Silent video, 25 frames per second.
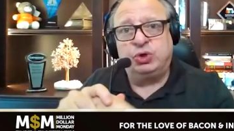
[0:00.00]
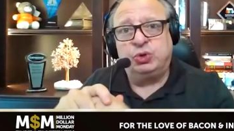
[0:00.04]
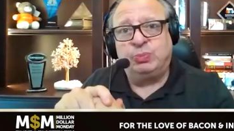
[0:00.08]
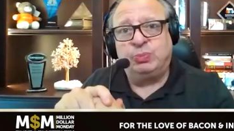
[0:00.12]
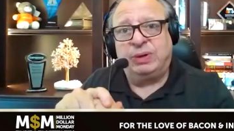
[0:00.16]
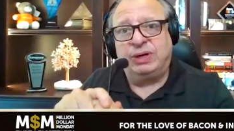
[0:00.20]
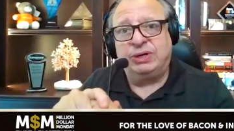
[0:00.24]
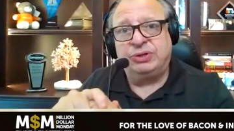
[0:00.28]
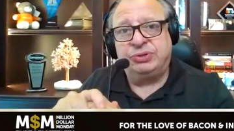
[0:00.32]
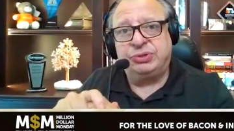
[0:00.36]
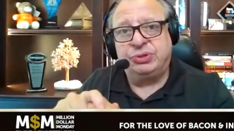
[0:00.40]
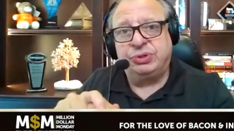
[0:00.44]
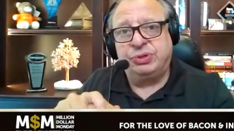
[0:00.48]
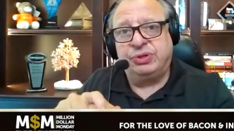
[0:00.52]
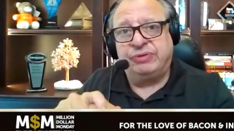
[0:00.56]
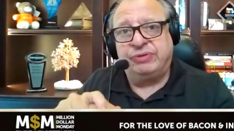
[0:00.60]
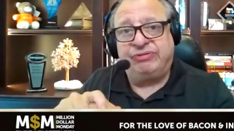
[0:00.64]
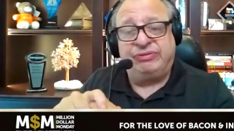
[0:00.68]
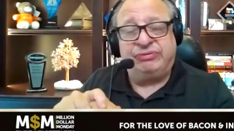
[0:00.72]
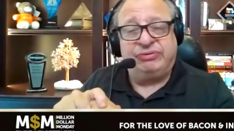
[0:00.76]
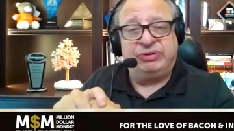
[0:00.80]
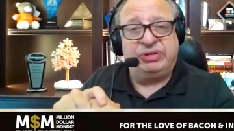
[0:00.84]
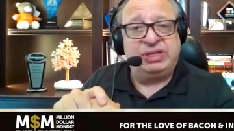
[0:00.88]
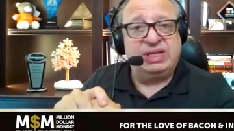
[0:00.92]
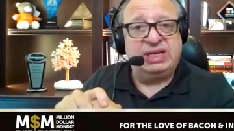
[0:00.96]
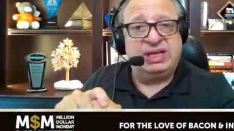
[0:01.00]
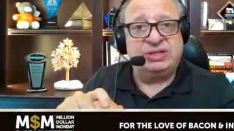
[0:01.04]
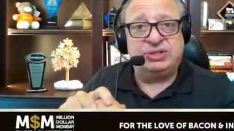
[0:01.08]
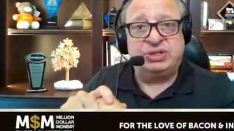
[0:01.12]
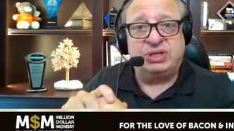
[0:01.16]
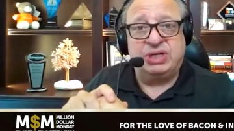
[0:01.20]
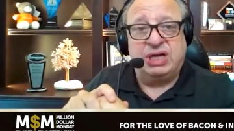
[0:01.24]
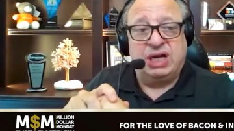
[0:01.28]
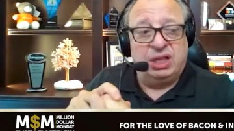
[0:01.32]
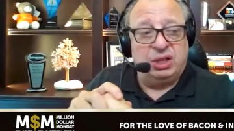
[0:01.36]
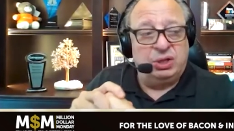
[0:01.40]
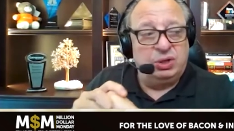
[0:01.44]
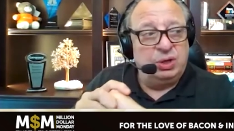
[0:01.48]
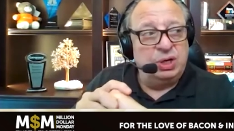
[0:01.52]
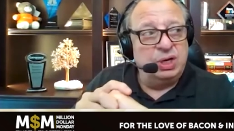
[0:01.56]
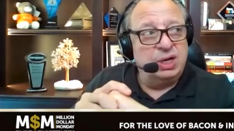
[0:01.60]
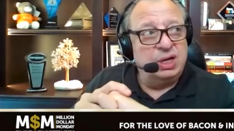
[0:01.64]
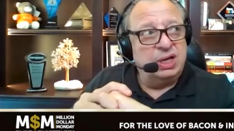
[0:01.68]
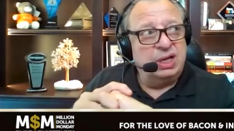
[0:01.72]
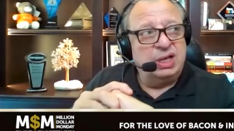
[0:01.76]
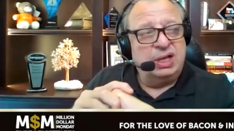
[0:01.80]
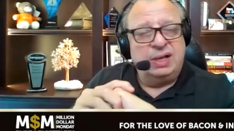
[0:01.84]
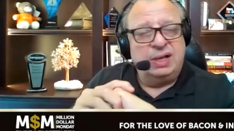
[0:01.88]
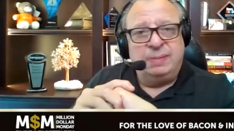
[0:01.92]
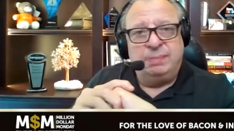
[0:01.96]
sponsor the $50,000
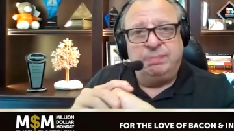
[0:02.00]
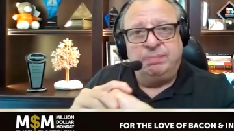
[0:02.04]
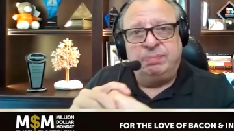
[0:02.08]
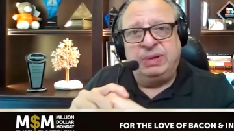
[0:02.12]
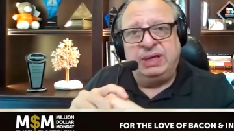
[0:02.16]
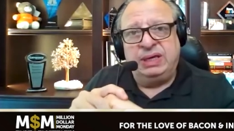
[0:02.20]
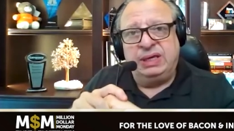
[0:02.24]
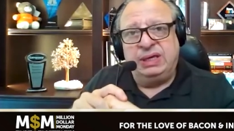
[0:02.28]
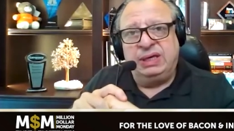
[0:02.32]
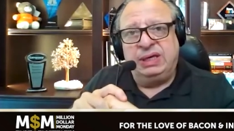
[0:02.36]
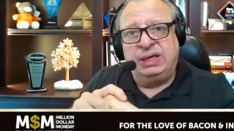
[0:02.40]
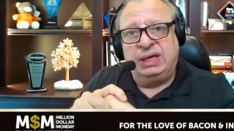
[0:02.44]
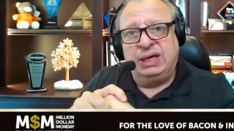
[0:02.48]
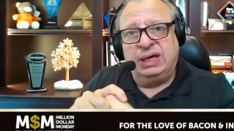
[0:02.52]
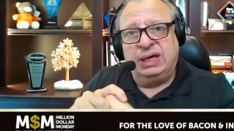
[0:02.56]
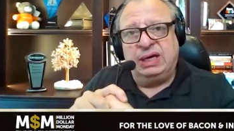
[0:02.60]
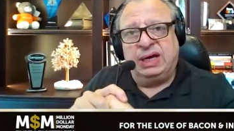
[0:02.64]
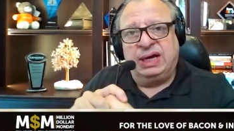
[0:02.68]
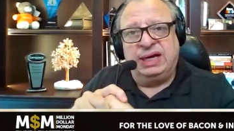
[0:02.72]
big